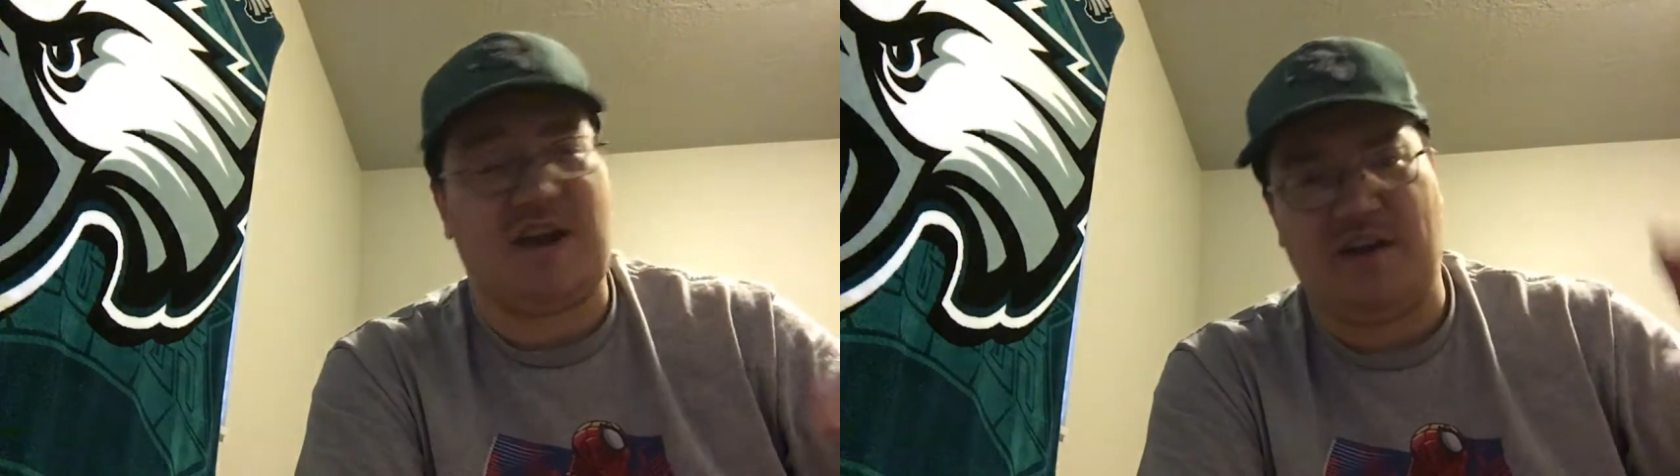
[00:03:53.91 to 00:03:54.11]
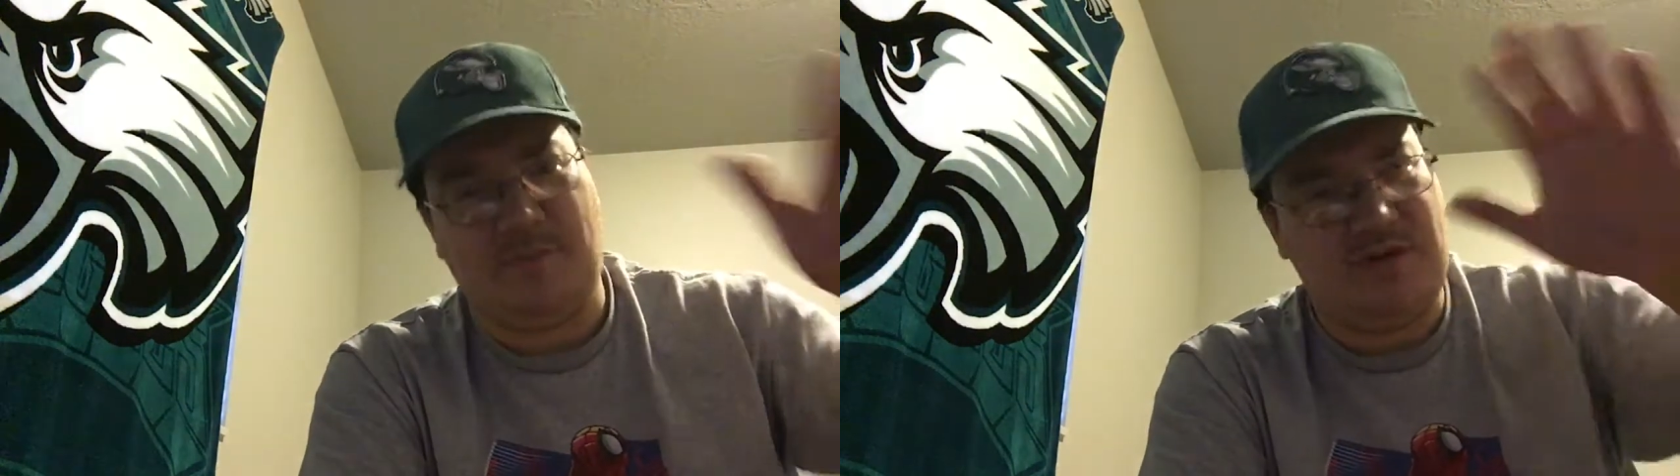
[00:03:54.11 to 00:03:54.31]

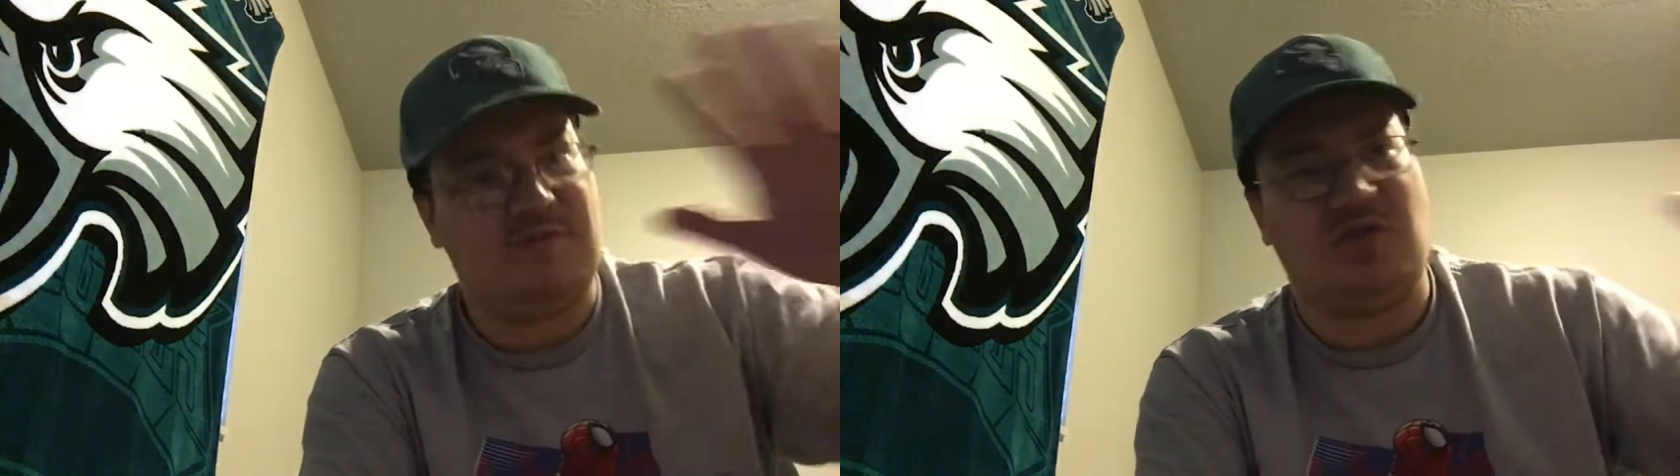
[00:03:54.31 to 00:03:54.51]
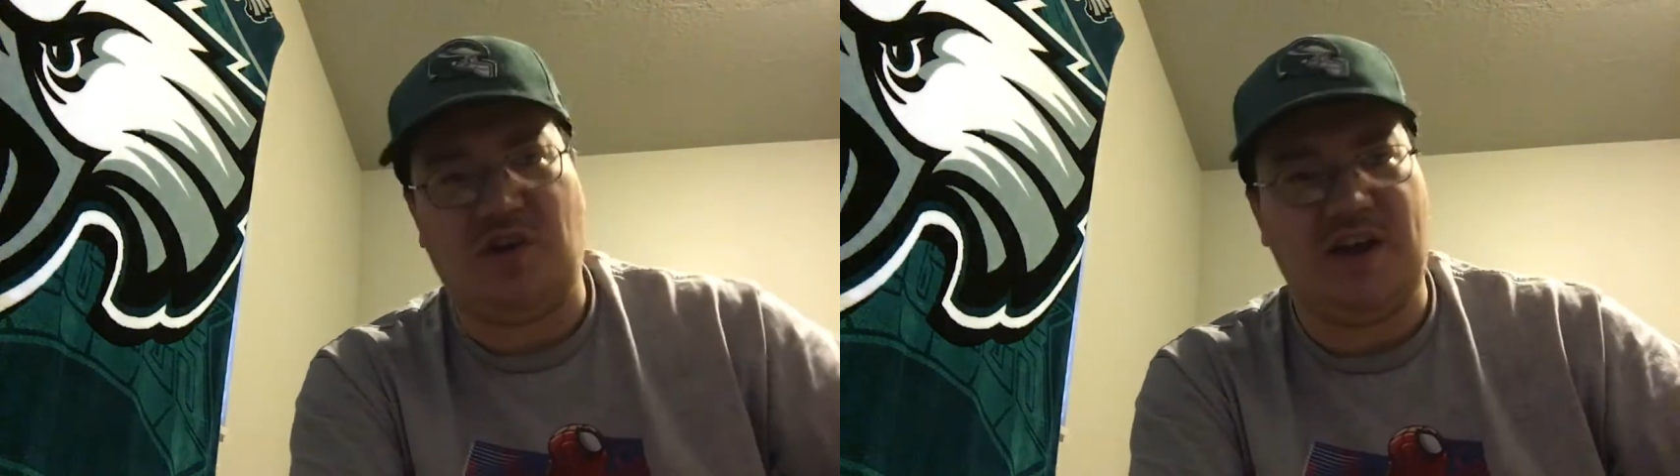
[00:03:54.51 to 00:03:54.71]
I've
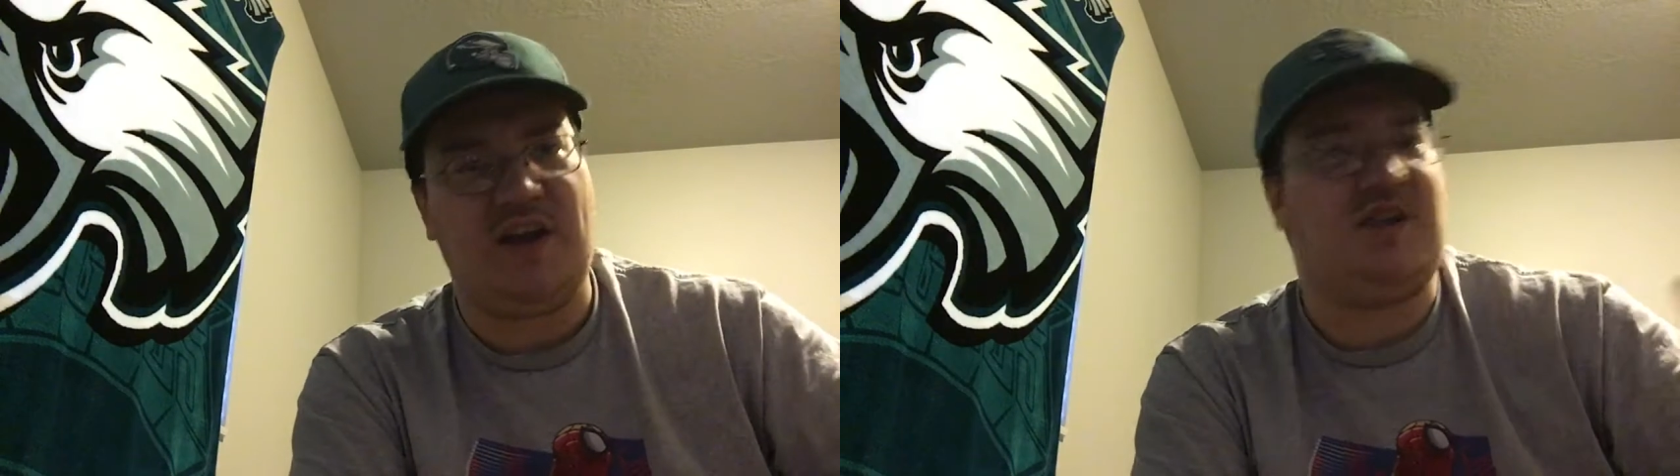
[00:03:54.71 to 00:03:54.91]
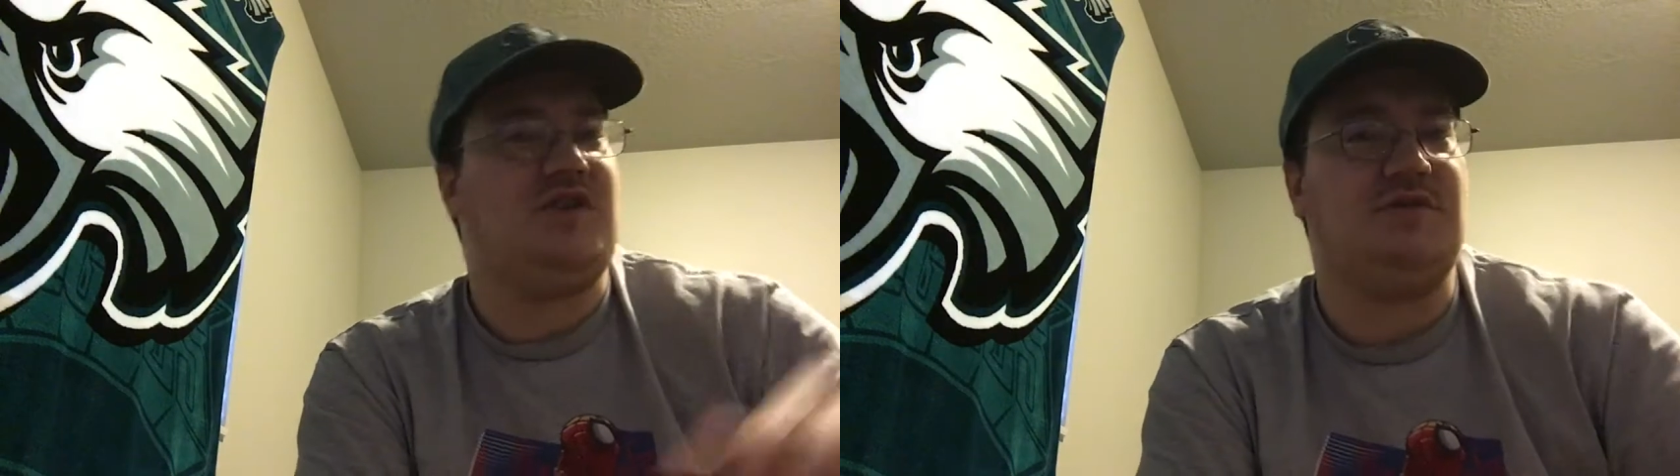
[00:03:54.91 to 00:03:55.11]
been looking
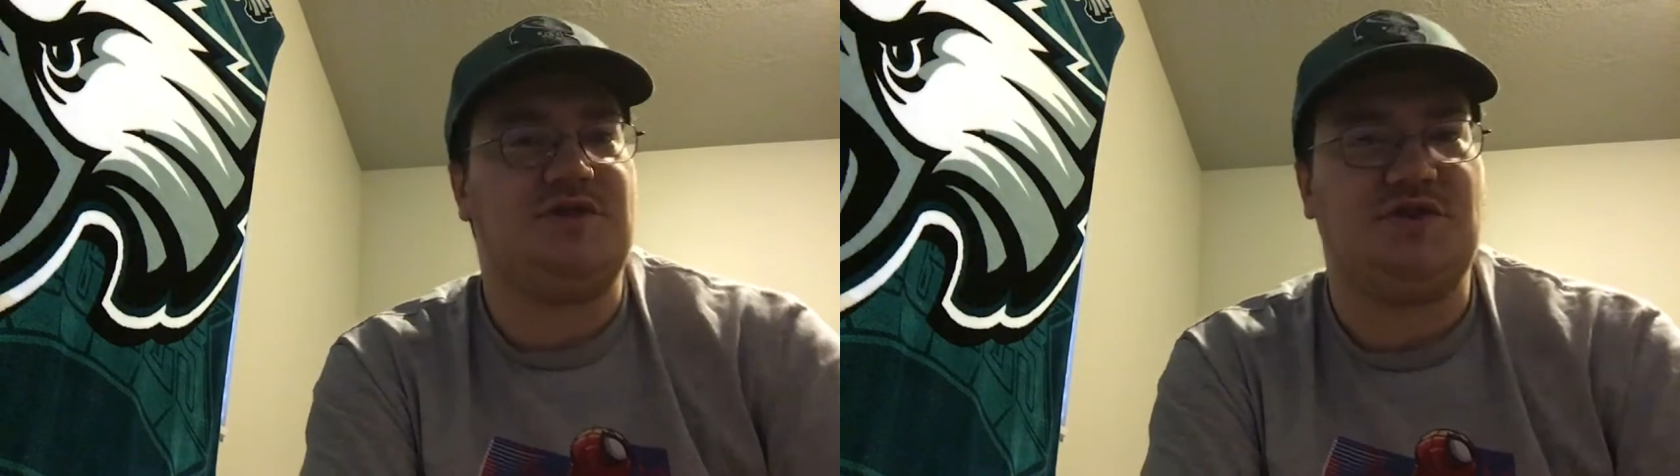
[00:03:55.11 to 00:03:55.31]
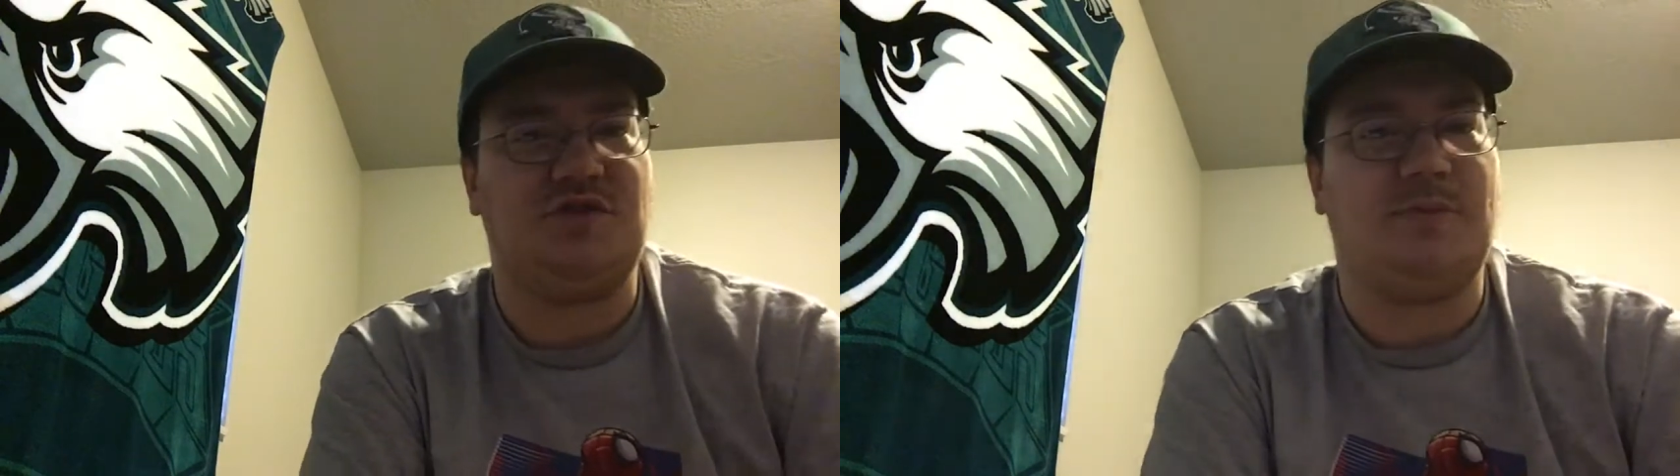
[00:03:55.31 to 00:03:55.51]
at
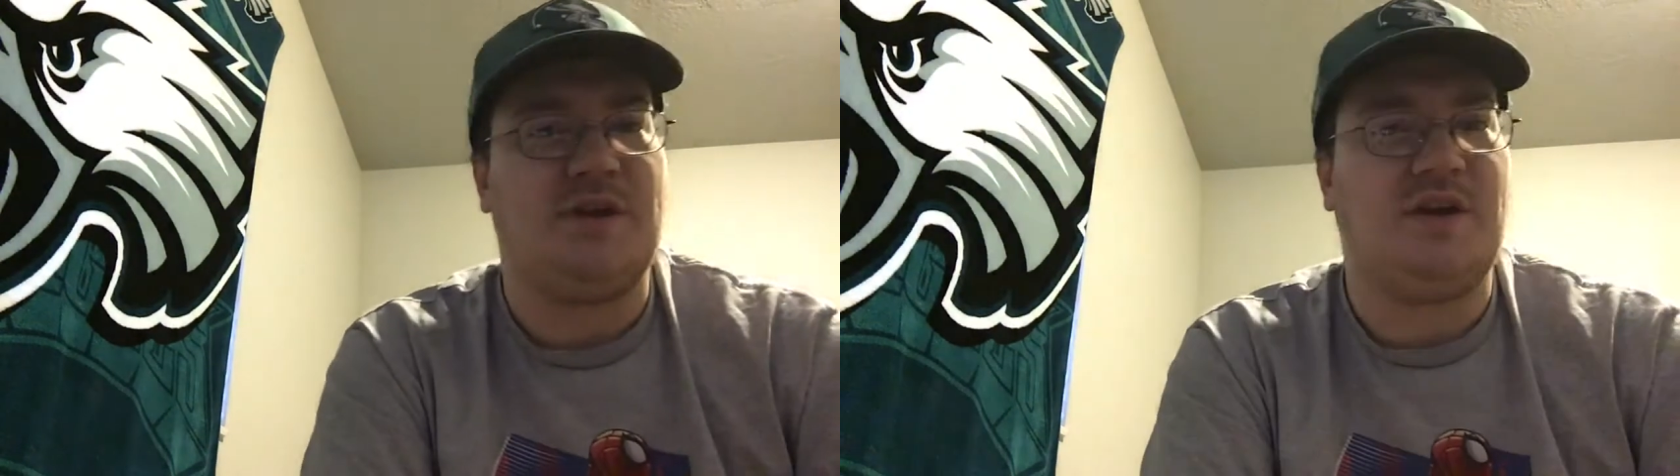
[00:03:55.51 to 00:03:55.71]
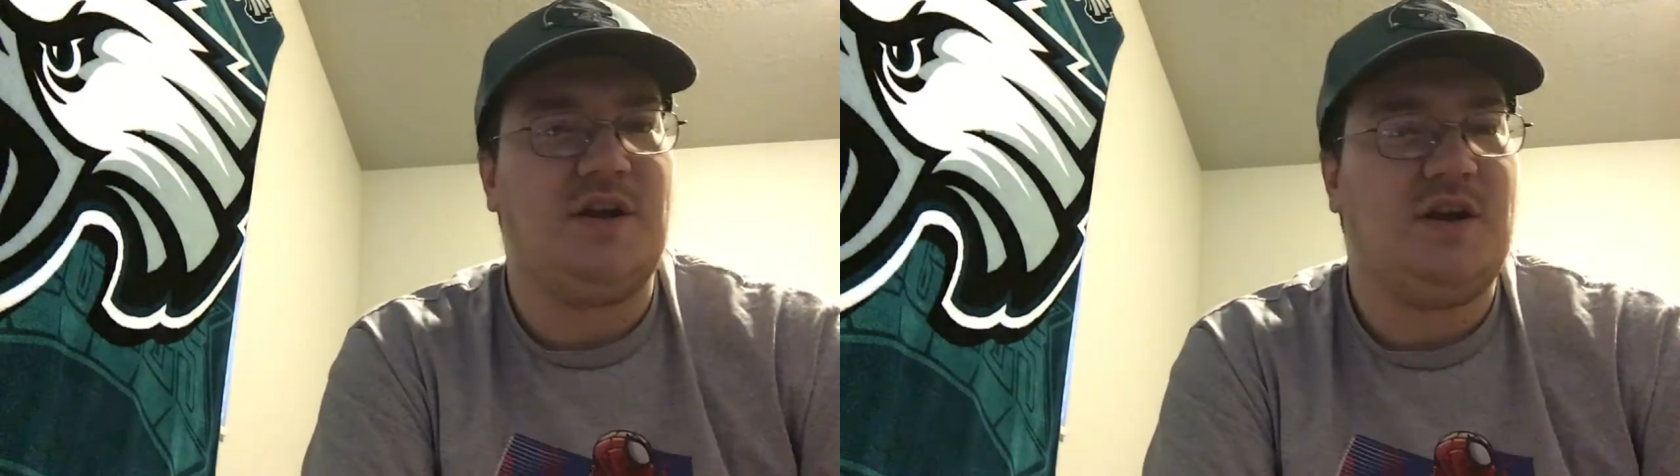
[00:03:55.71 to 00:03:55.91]
YouTube and